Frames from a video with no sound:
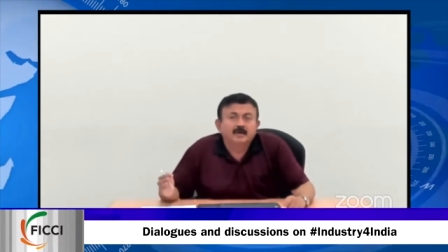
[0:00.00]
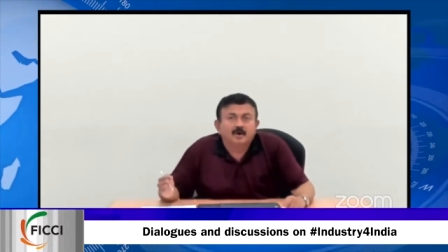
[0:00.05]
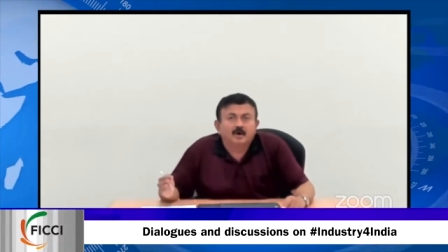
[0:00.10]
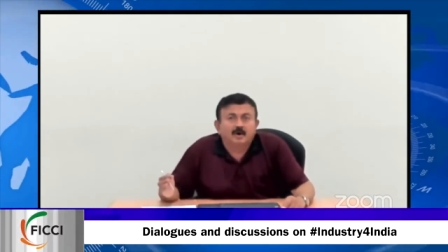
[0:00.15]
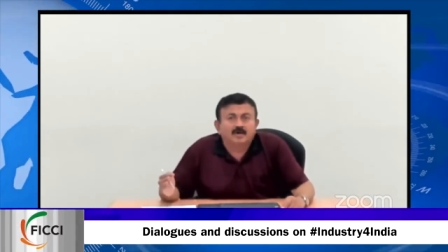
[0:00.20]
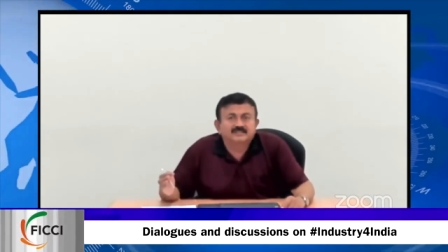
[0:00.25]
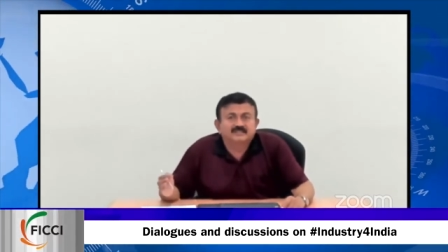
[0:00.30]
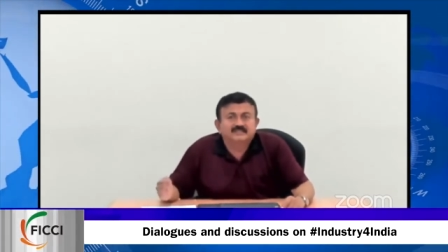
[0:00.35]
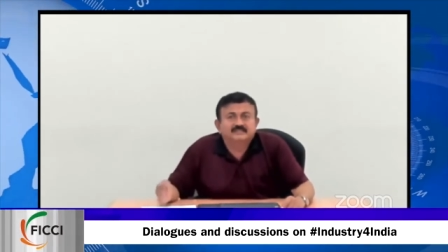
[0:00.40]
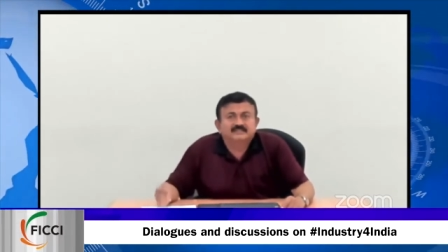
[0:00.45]

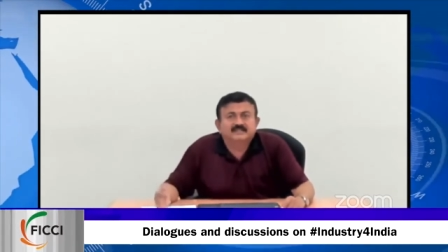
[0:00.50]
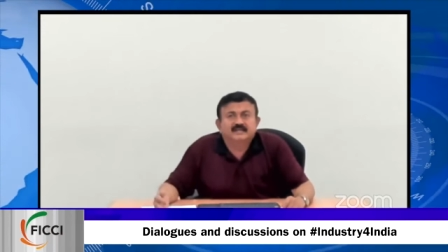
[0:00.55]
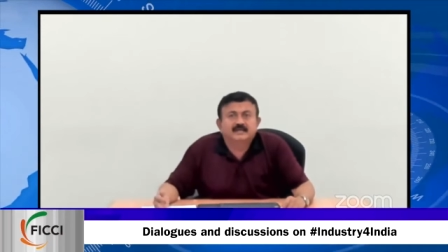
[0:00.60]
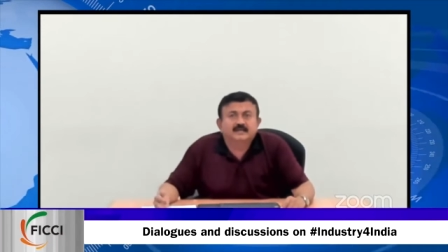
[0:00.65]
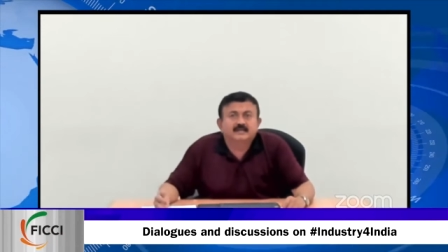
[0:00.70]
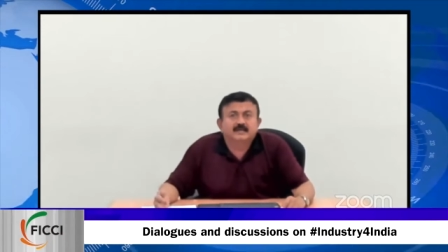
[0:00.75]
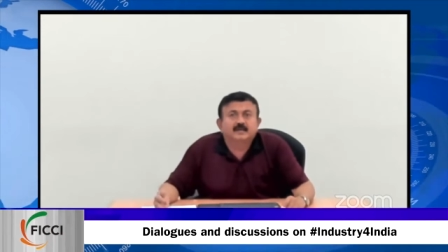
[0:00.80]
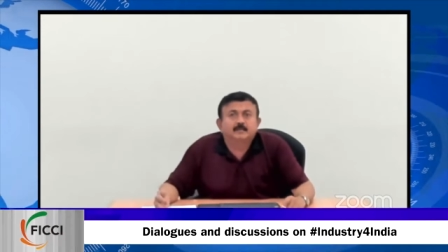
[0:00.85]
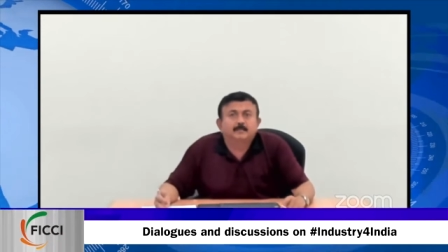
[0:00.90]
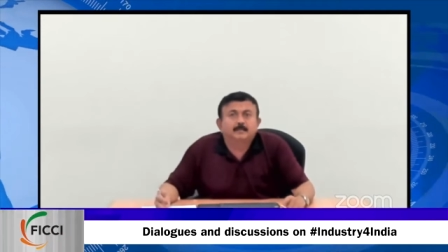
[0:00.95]

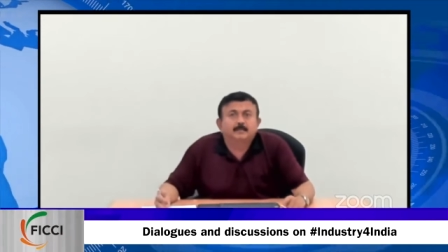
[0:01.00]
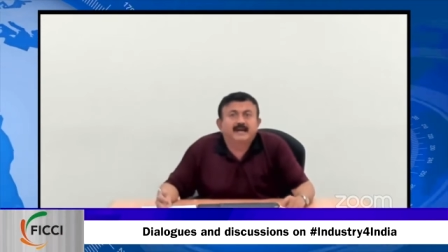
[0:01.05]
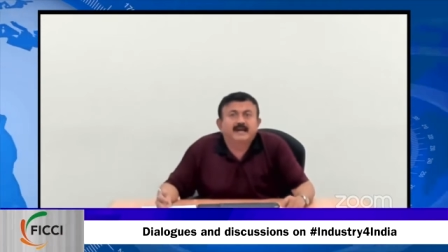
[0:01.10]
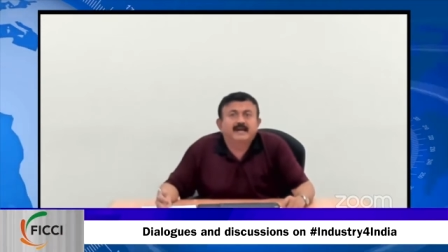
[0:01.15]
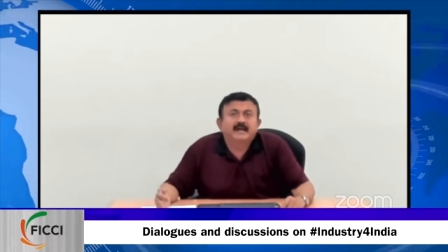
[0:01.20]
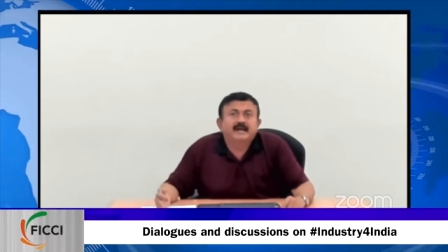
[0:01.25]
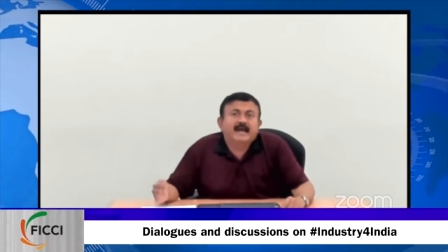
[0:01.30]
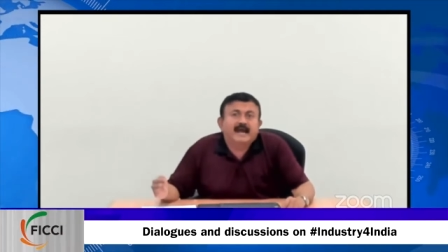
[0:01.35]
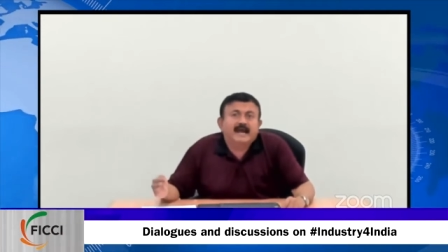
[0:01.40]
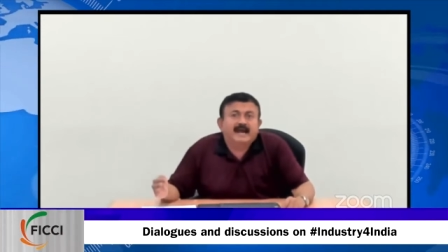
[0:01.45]
oxygenated
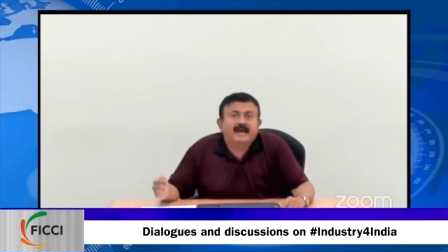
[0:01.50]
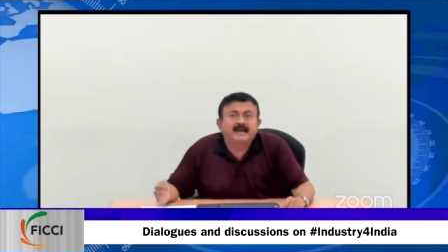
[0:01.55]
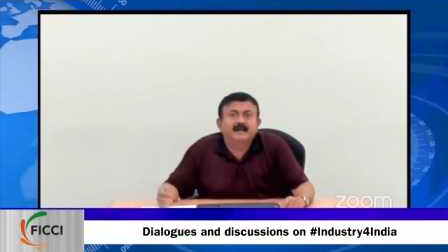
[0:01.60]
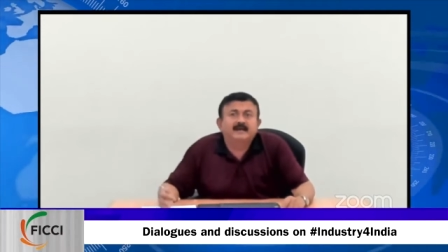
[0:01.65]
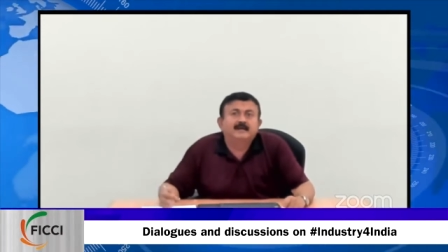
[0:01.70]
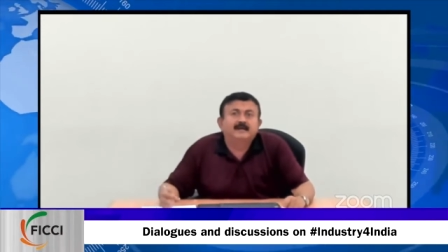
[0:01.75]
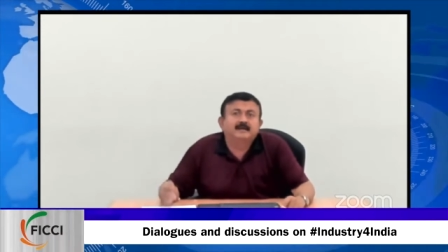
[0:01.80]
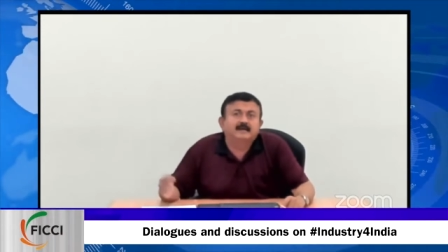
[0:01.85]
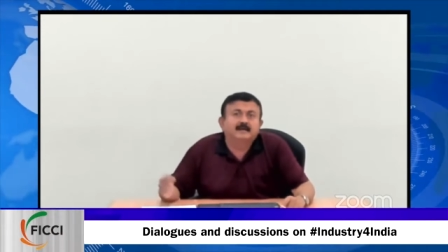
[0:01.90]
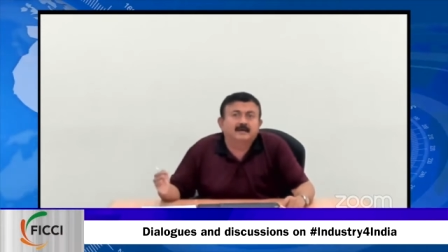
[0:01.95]
bed
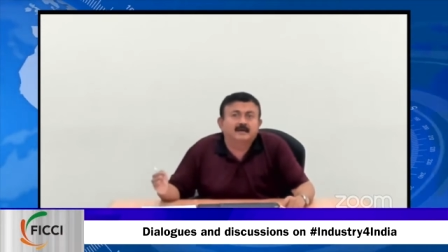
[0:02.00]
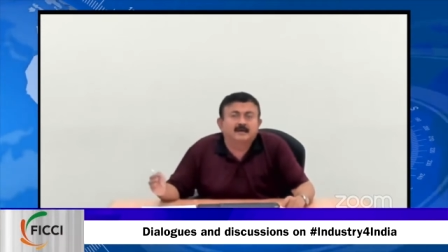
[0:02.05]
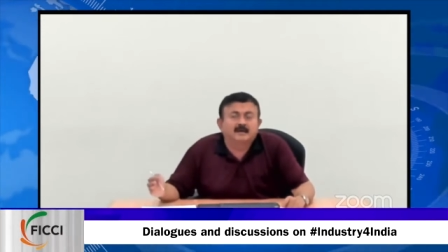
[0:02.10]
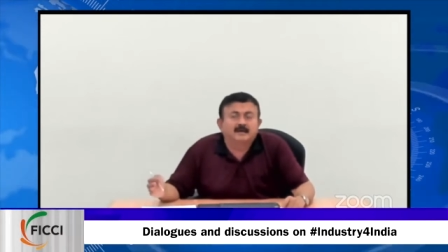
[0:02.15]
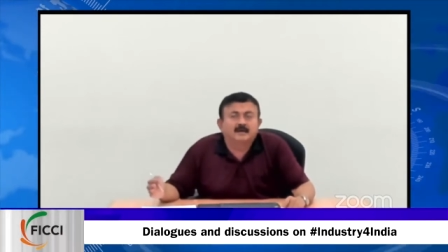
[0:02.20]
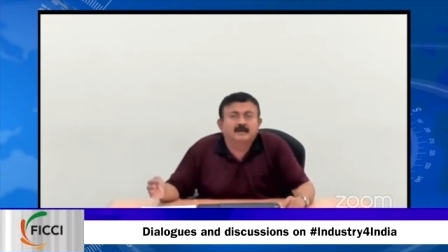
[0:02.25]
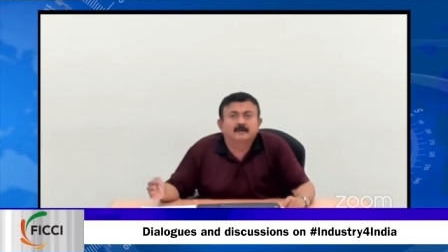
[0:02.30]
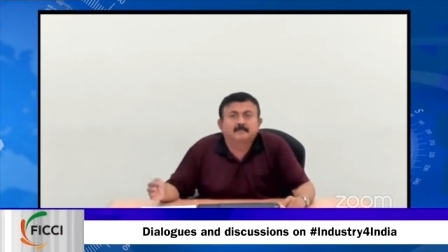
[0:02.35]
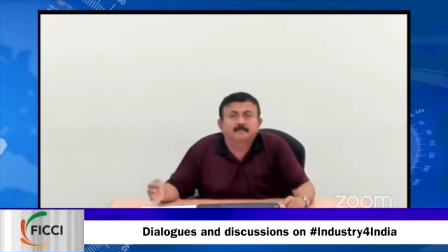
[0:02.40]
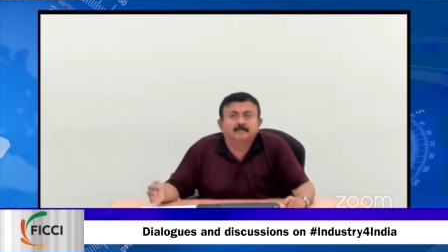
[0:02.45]
and
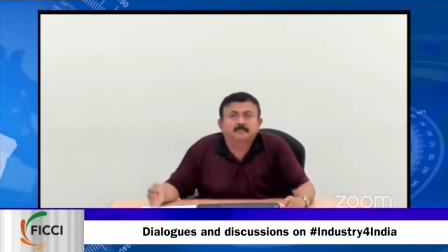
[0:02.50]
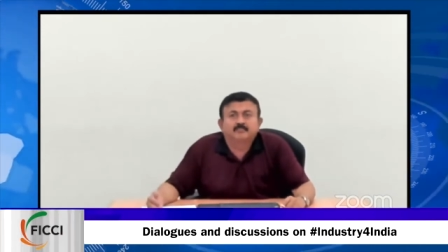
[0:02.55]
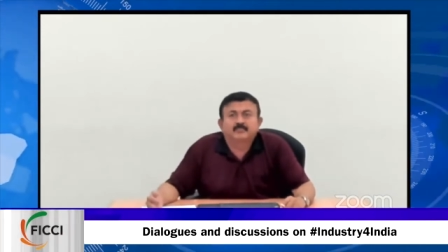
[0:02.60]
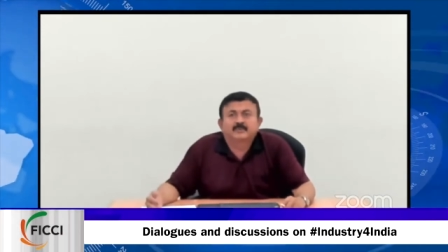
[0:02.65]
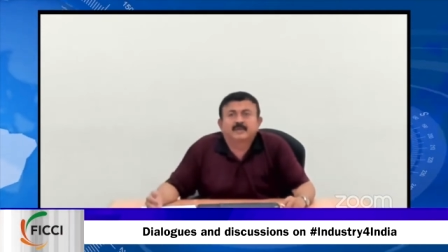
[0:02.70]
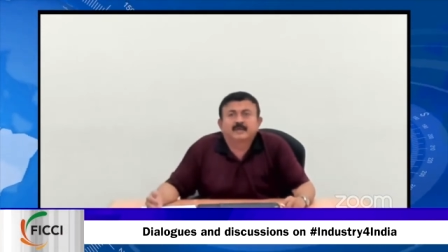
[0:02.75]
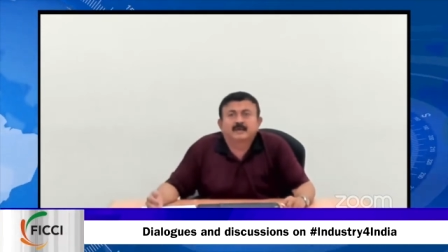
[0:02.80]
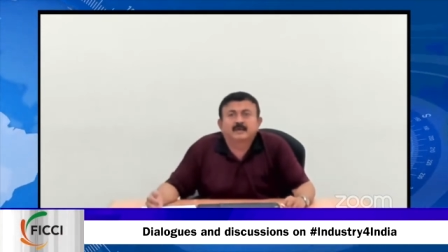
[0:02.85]
um,